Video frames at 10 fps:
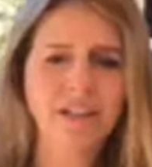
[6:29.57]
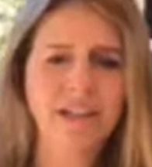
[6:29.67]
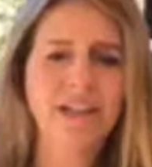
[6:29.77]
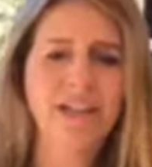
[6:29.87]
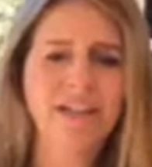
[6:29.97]

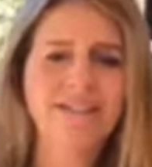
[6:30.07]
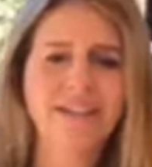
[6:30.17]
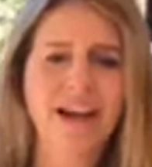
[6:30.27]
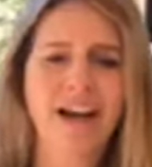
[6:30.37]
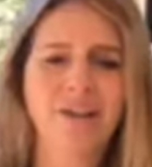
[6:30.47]
He
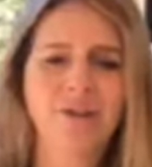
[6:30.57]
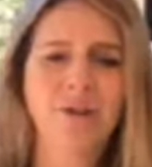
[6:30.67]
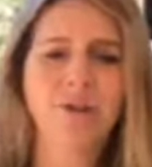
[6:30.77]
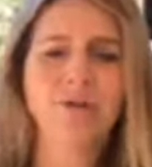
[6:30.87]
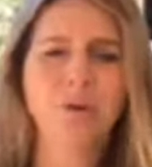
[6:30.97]
decides
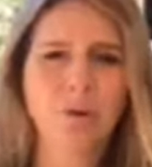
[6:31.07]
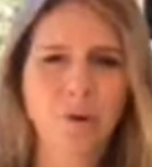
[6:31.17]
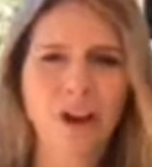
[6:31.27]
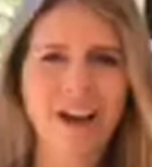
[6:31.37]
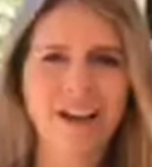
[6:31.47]
who will
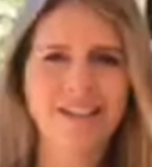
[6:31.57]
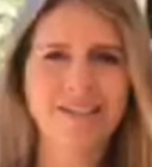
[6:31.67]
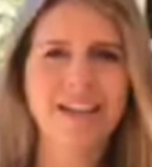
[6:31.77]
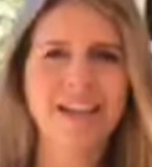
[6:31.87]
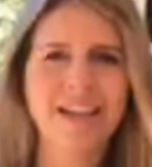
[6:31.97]

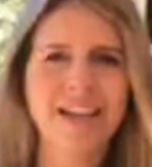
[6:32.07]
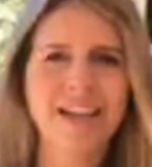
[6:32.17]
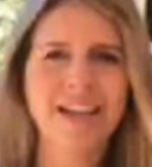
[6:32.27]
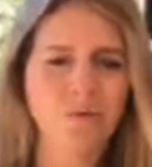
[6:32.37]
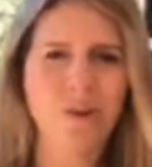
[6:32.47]
rise
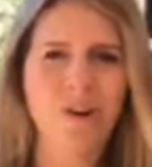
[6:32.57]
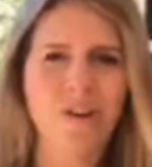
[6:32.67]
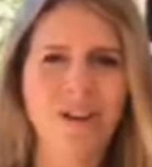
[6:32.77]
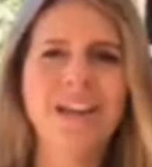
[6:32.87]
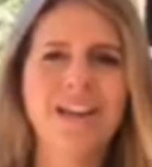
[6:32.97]
and will
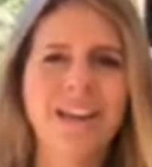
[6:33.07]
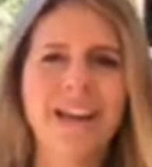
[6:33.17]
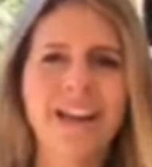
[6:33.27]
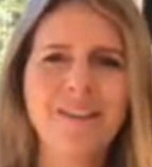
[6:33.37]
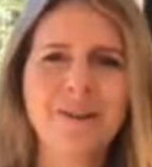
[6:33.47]
fall.
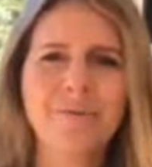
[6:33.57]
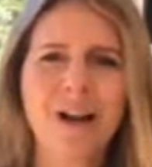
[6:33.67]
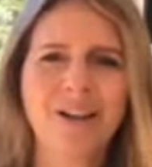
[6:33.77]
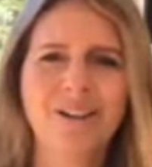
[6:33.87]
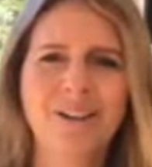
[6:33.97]
Hey there,
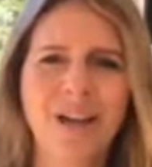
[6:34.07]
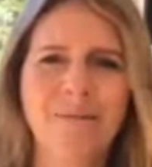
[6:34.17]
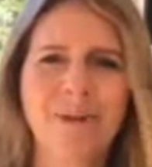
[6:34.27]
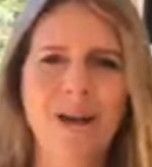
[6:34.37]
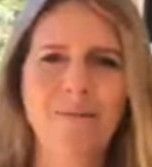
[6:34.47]
Michael. Hey,
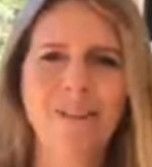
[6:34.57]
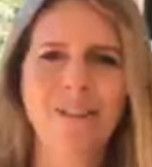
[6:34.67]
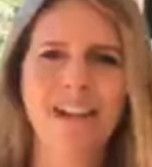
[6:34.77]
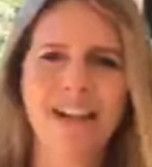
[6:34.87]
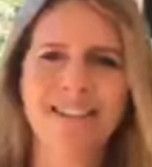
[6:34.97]
Pamela. You
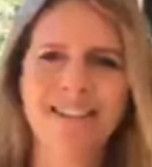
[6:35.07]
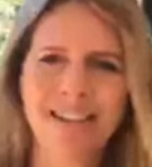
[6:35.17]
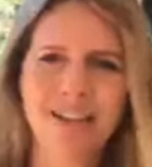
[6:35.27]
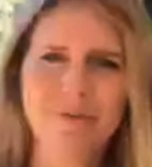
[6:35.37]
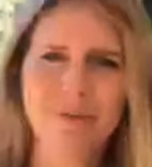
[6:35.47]
guys,
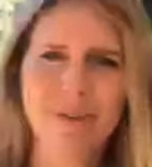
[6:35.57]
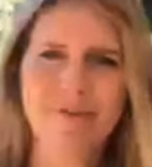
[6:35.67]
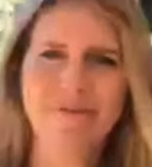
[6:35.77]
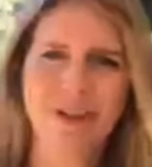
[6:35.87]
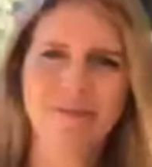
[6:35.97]
thank you for being
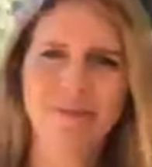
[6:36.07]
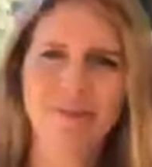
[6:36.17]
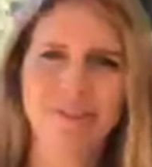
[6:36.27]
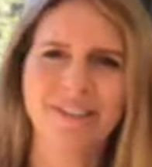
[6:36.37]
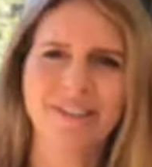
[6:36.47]
faithful
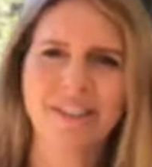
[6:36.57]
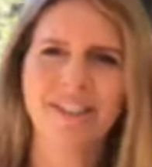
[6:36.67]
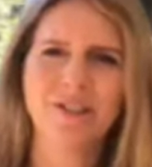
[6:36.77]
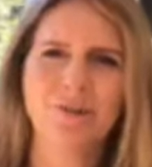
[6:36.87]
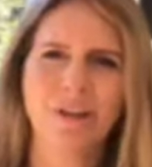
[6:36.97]
and
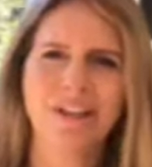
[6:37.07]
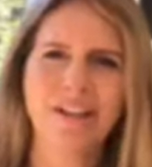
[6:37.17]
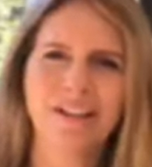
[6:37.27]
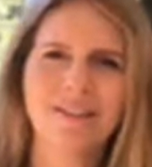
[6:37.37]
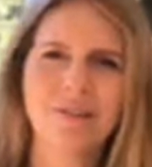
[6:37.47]
joining
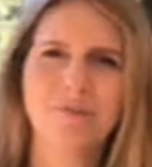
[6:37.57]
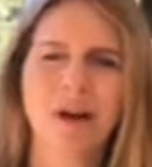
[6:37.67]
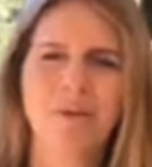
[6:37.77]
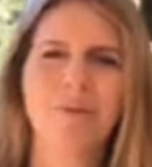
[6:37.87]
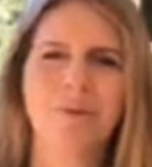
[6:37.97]
in this
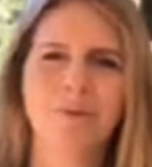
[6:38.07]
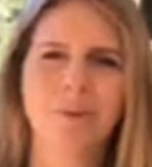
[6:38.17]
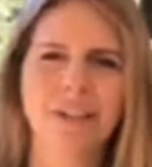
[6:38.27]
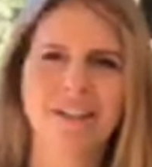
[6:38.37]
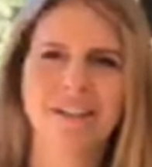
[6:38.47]
Bible
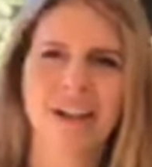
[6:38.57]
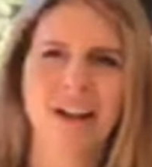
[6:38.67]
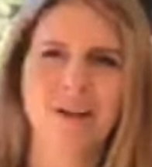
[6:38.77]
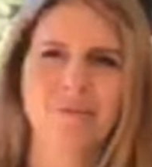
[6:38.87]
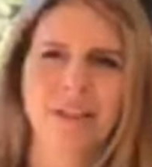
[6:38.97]
reading time.
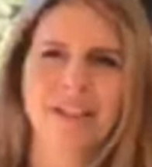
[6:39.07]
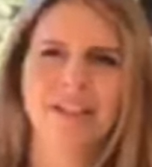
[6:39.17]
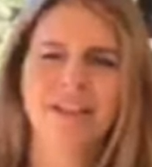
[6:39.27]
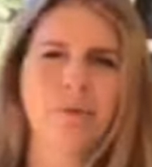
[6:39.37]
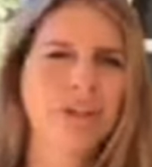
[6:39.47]

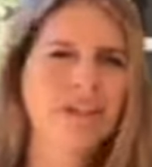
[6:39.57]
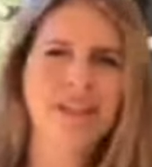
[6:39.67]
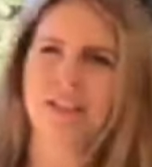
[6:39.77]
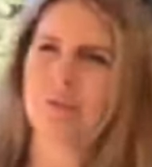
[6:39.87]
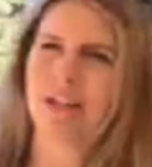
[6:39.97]
We
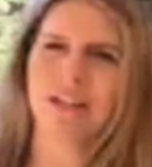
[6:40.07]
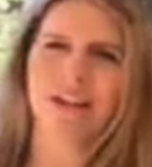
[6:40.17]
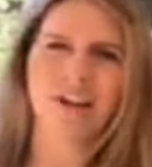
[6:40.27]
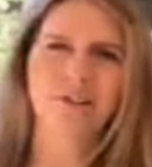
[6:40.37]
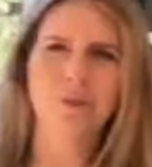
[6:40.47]
need to be in
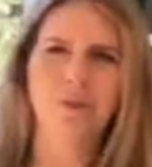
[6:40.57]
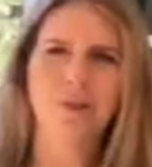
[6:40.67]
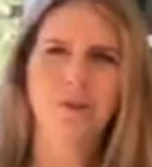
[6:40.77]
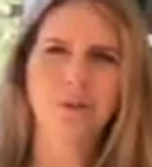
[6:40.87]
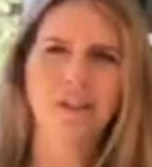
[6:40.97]
God's Word,
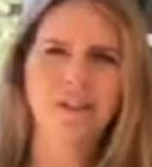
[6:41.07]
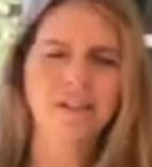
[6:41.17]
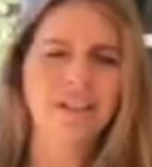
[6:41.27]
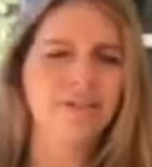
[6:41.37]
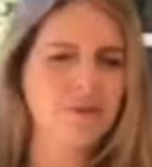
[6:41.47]
don't we?
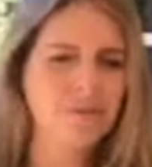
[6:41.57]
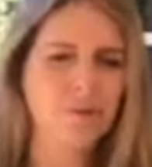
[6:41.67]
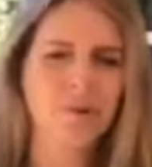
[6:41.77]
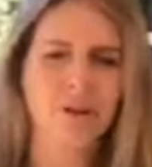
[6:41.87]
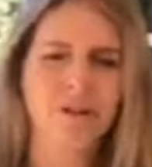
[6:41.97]
Even
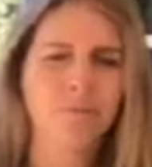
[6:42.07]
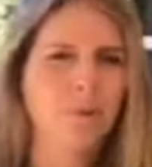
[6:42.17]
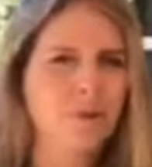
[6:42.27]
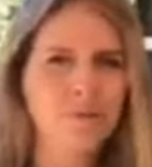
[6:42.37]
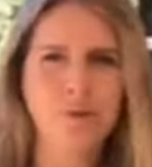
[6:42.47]
more.
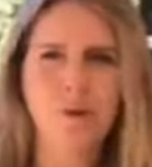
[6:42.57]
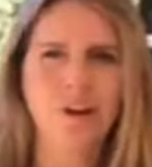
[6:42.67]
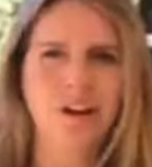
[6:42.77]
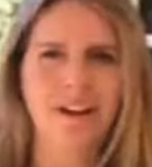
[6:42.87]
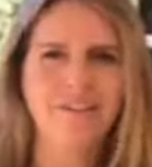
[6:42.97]
More and
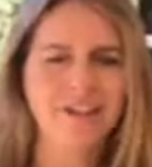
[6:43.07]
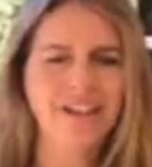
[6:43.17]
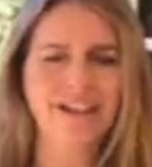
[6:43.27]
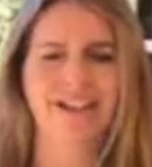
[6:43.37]
more every day.